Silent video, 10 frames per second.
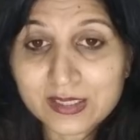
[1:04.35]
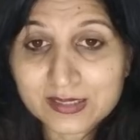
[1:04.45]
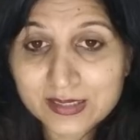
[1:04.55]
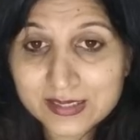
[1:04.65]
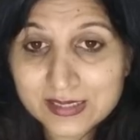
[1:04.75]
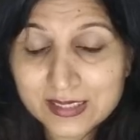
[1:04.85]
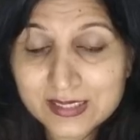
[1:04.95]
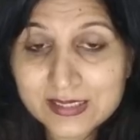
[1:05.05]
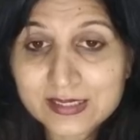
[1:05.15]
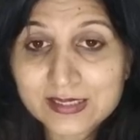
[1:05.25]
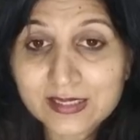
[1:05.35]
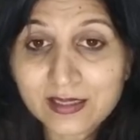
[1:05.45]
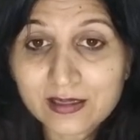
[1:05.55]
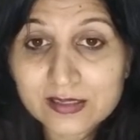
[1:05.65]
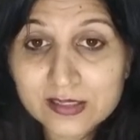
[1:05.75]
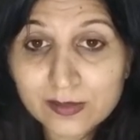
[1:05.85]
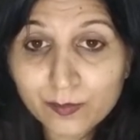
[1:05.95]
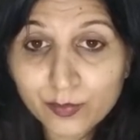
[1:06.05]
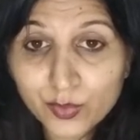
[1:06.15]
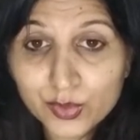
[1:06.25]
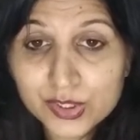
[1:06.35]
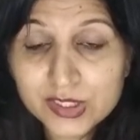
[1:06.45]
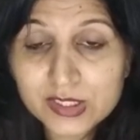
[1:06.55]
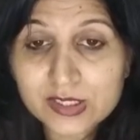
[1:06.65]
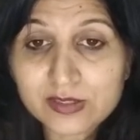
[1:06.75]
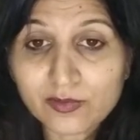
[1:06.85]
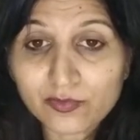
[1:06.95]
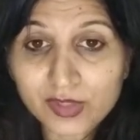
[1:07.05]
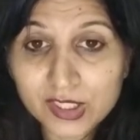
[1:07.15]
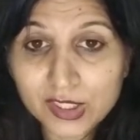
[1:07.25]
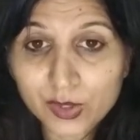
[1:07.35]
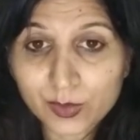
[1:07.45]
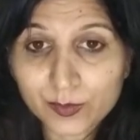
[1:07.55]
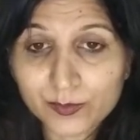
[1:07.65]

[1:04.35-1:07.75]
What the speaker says: This is a support video.